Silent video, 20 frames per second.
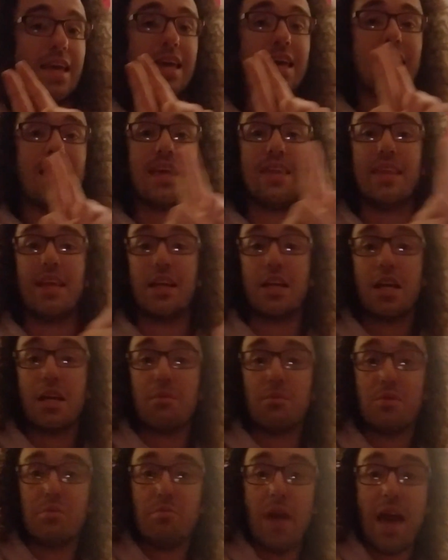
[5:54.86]
And then
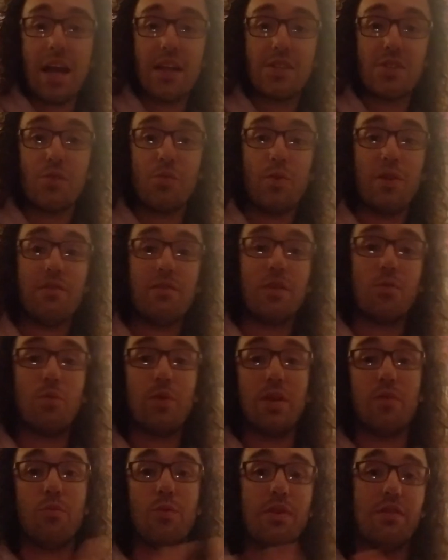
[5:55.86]
comes back. So
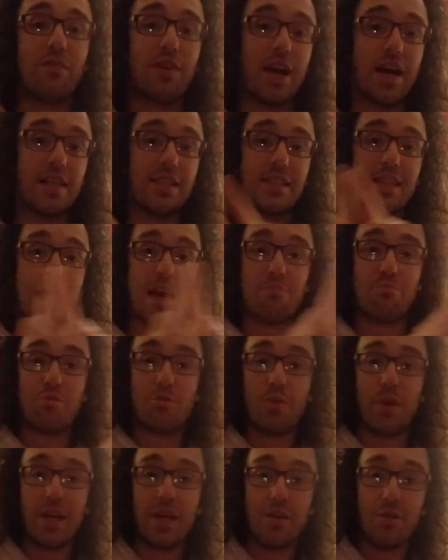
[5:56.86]
we've gone to that
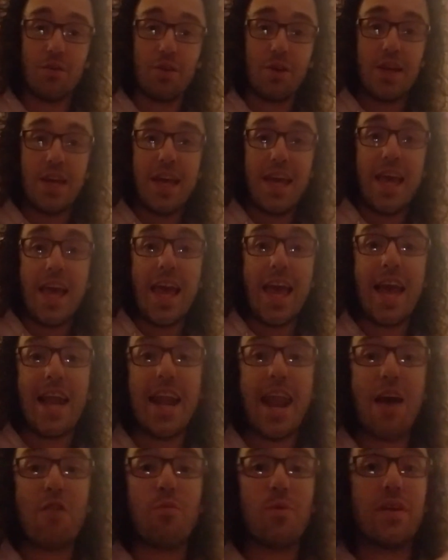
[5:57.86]
point, and
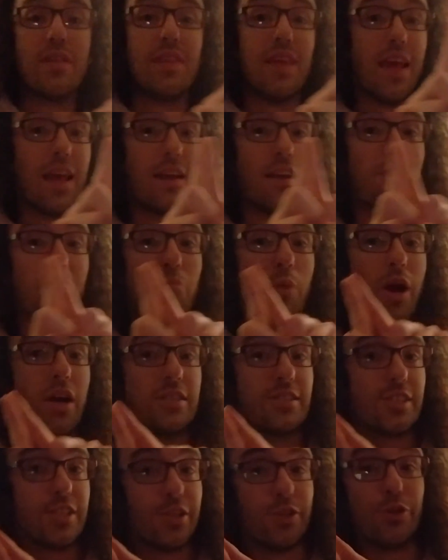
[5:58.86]
now we're at the end of
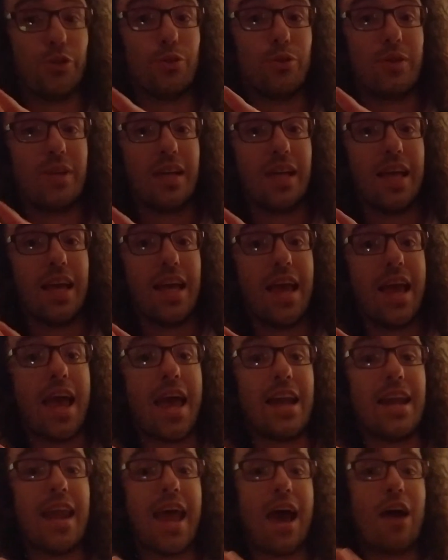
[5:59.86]
part 2,
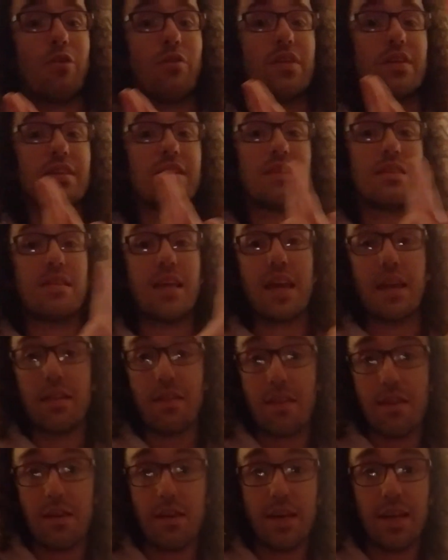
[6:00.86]
and now this is like
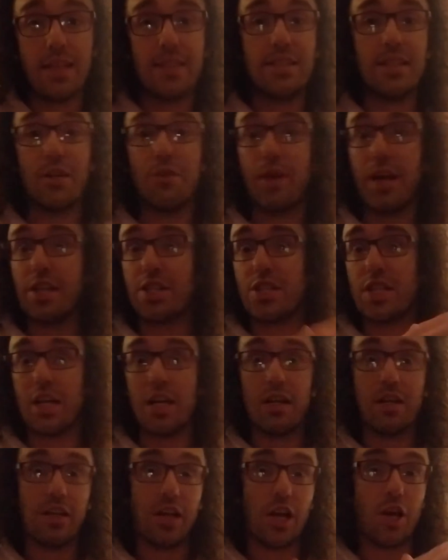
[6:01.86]
the integration.
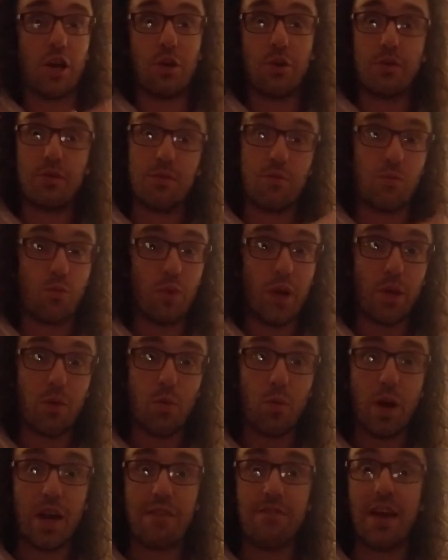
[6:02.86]
Like
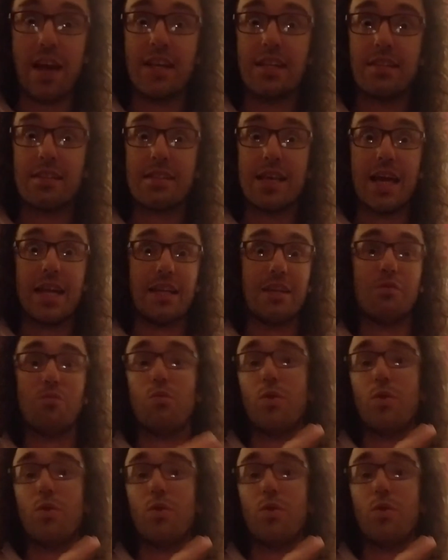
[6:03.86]
what have I decided?